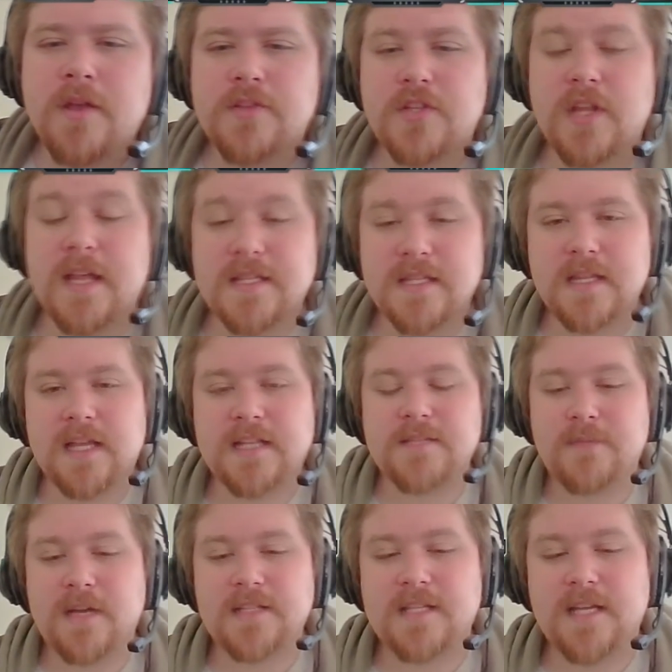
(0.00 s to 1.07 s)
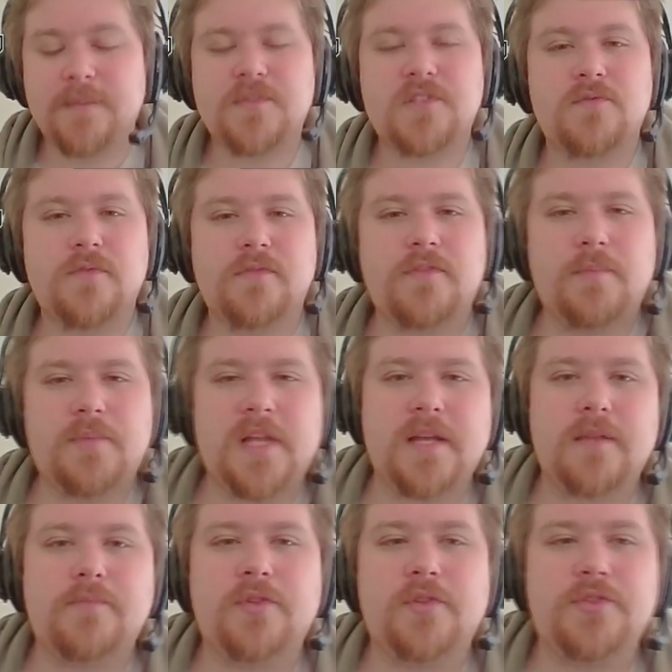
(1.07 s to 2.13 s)
So that's my tips for
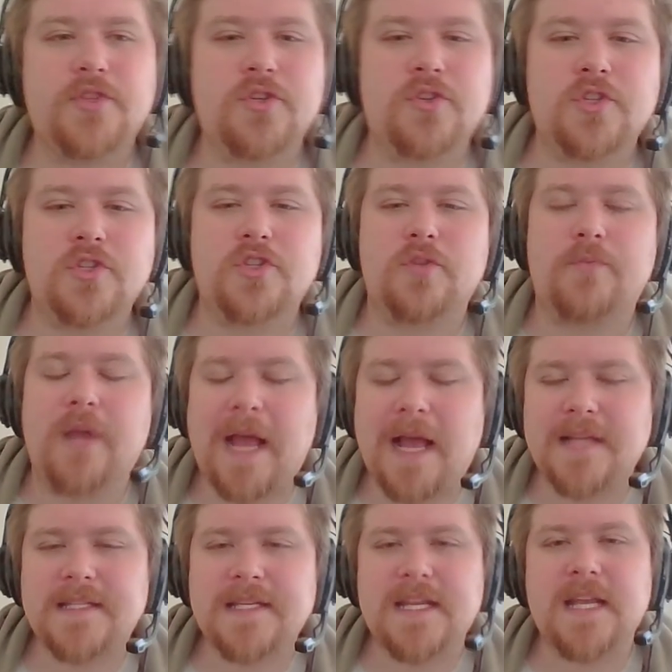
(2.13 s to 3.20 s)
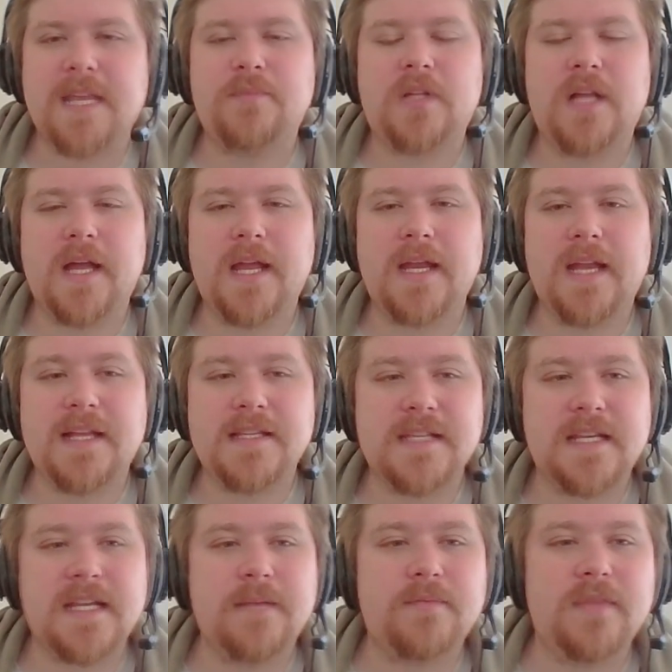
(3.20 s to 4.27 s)
playing pull 2 Kazoo. But as you keep playing and as
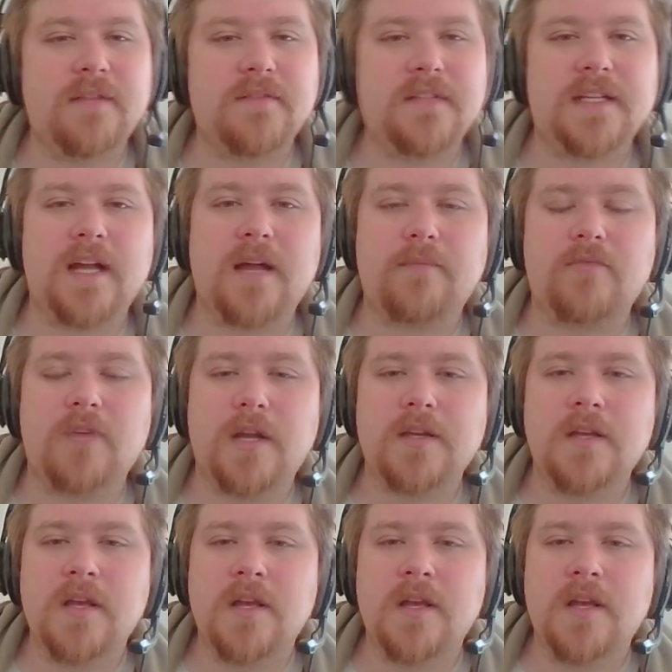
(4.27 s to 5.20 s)
you keep leveling up, right,